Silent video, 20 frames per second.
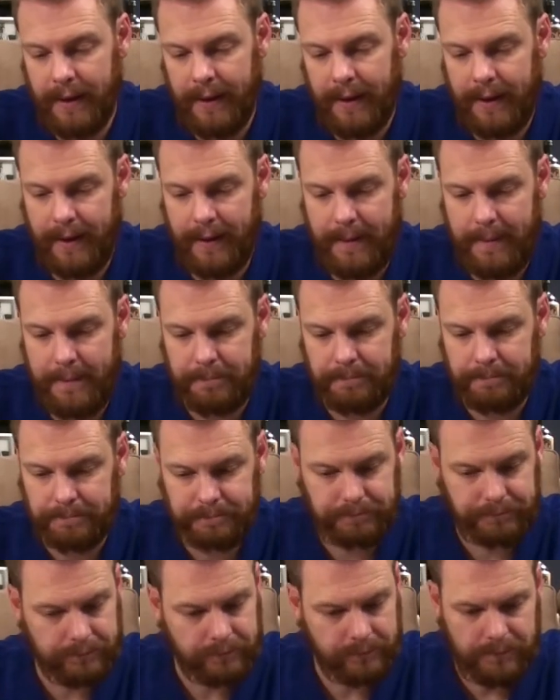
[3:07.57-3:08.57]
Um,
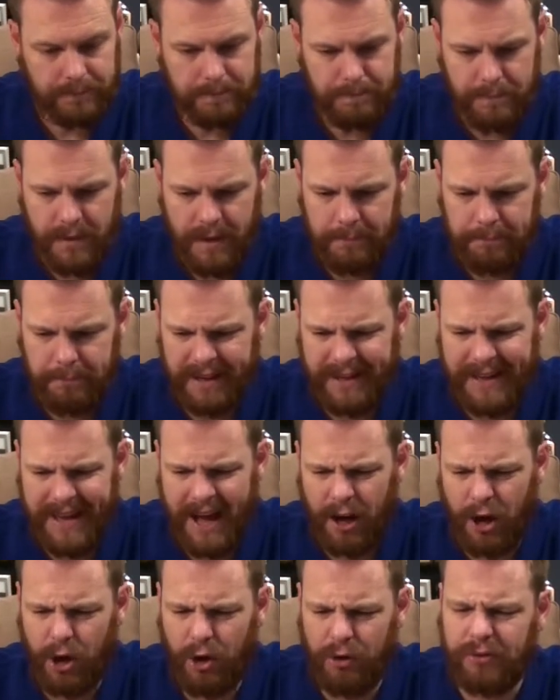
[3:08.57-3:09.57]
but
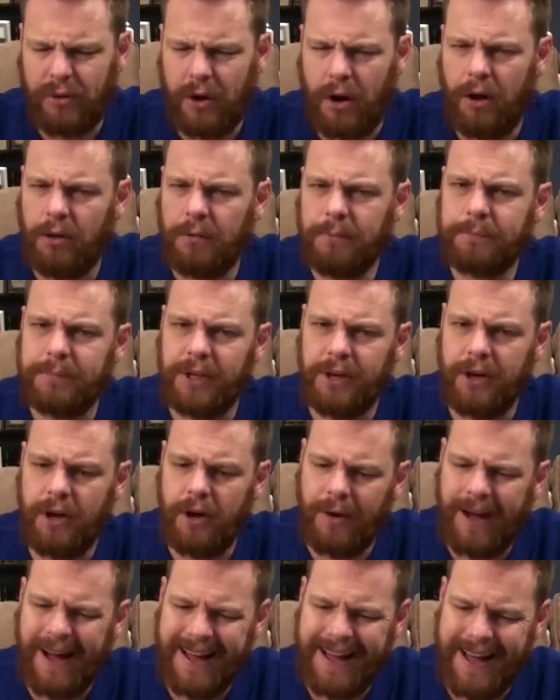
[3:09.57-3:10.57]
yeah, overall, you
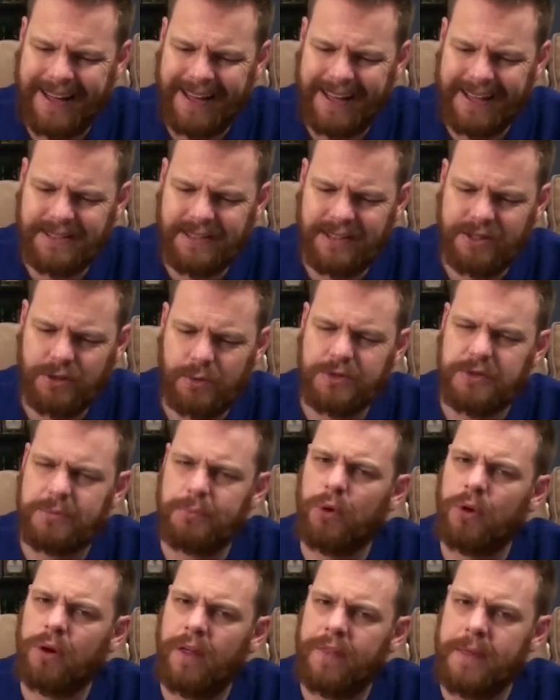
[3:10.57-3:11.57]
know, I, I, guess this one's
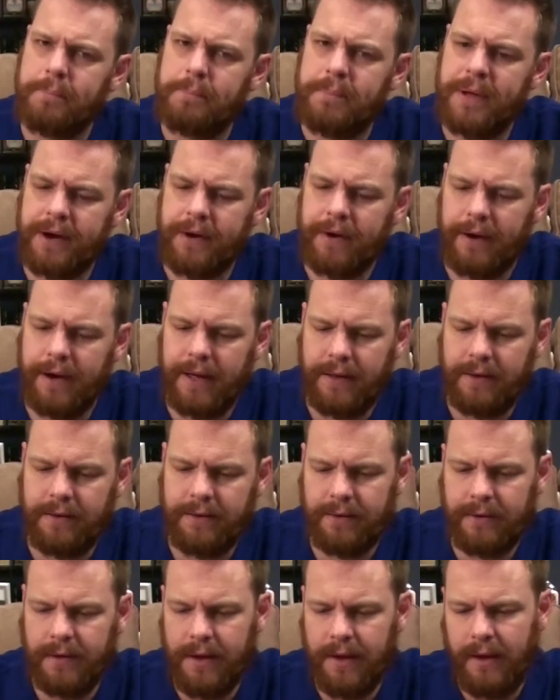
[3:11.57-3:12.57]
more on the bitter
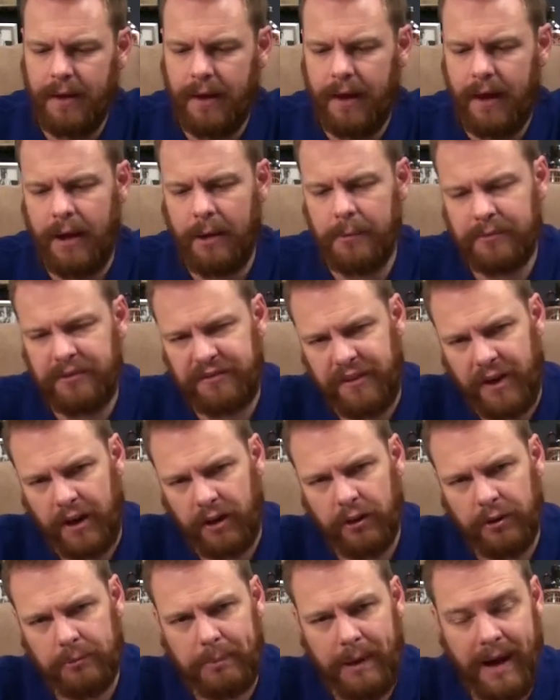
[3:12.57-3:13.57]
end, um,
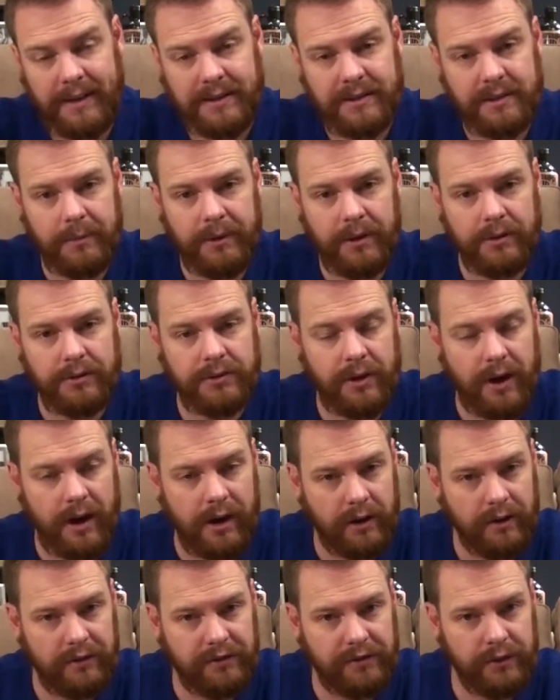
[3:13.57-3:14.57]
followed by some of those
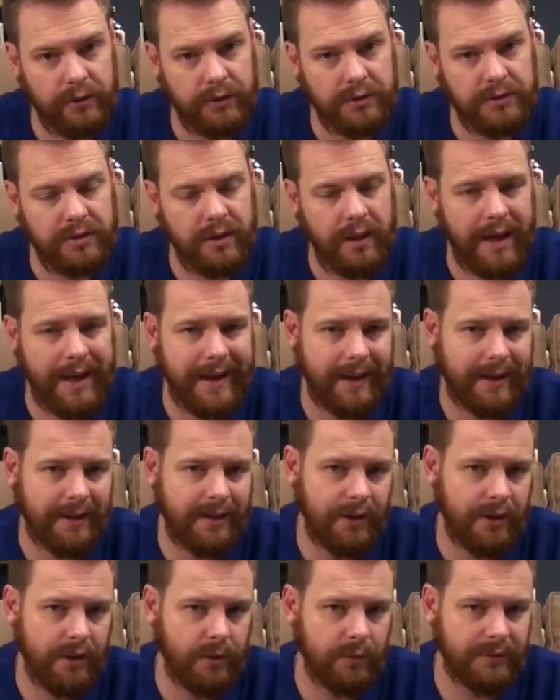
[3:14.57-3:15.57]
darker fruits
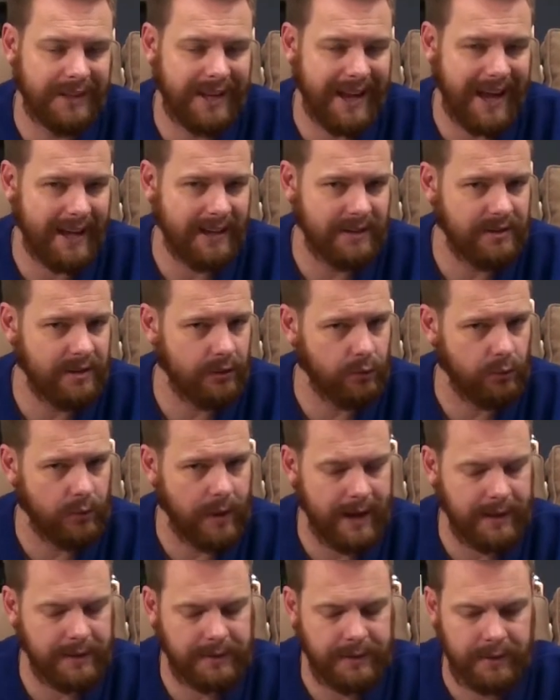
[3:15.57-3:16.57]
like, you know, dates and
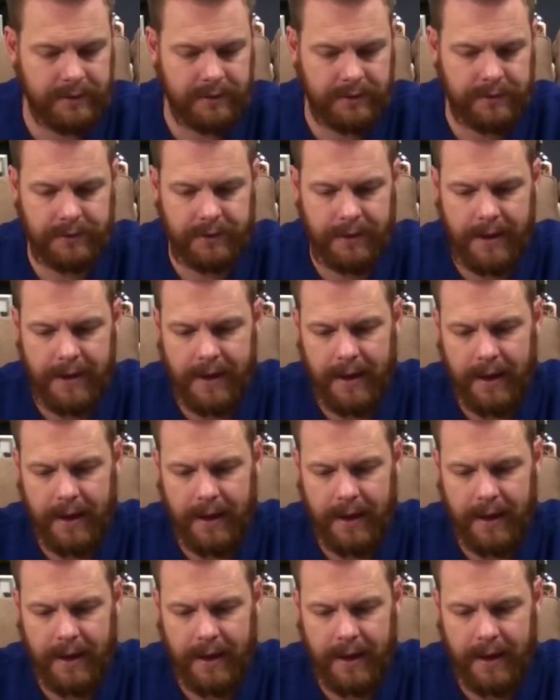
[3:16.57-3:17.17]
raisins.